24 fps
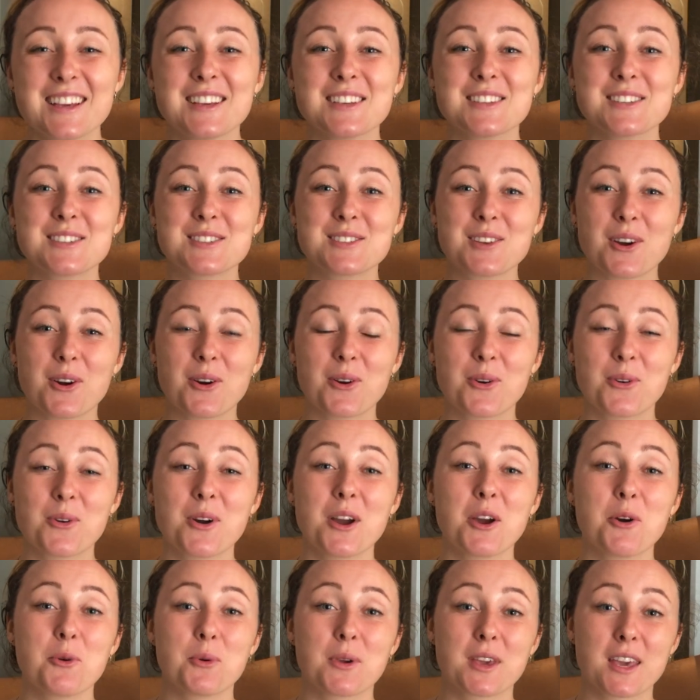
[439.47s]
So
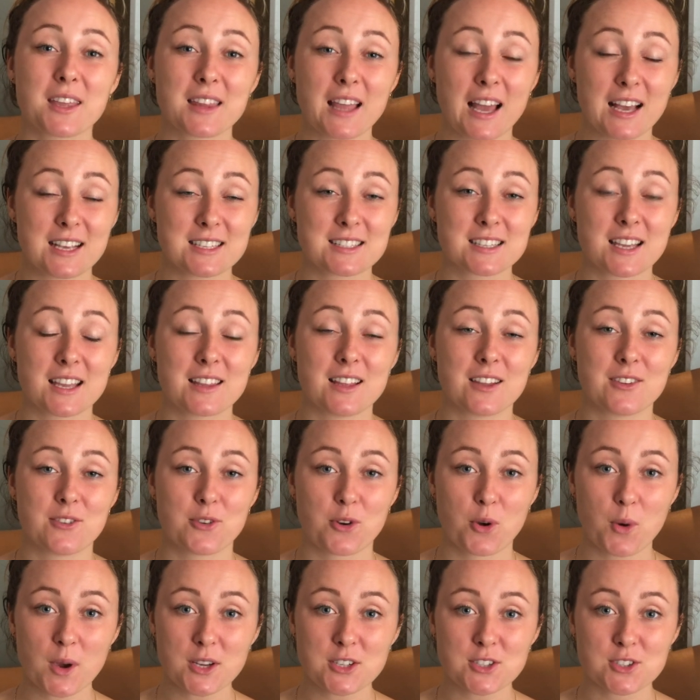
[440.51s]
we can ask another
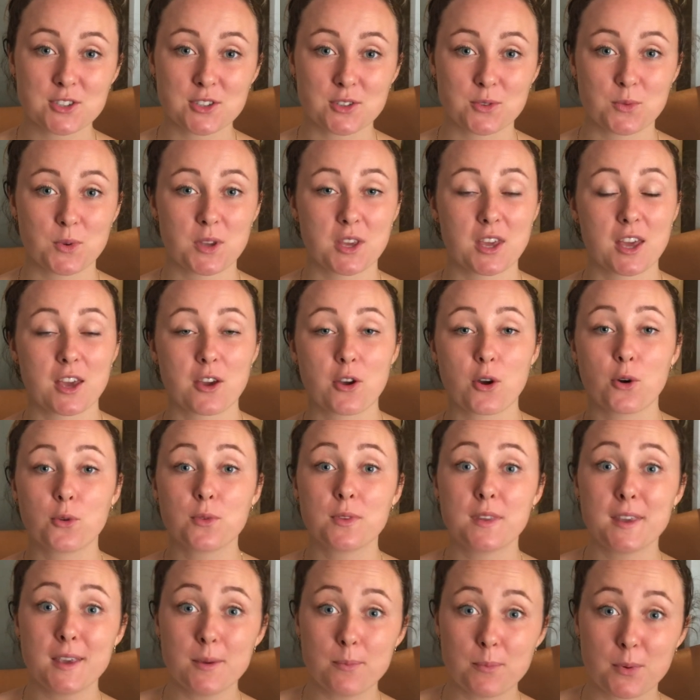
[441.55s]
question, we can go
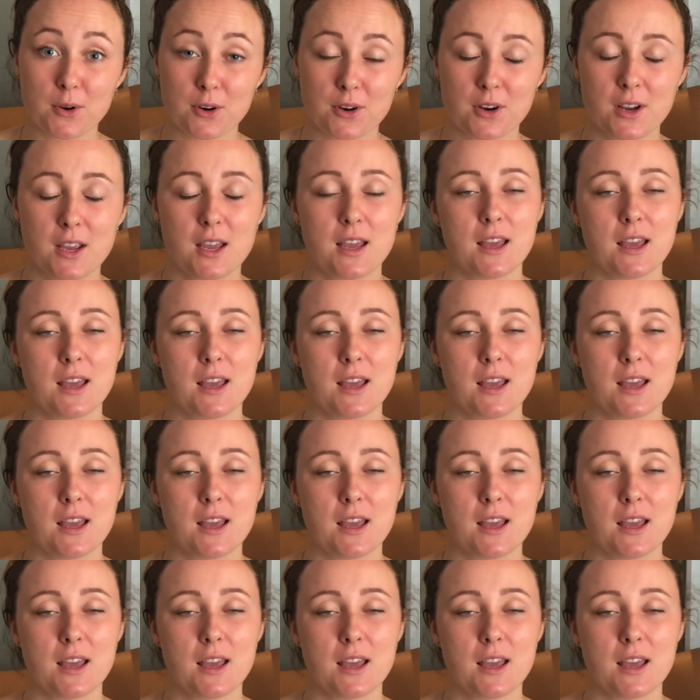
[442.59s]
deeper.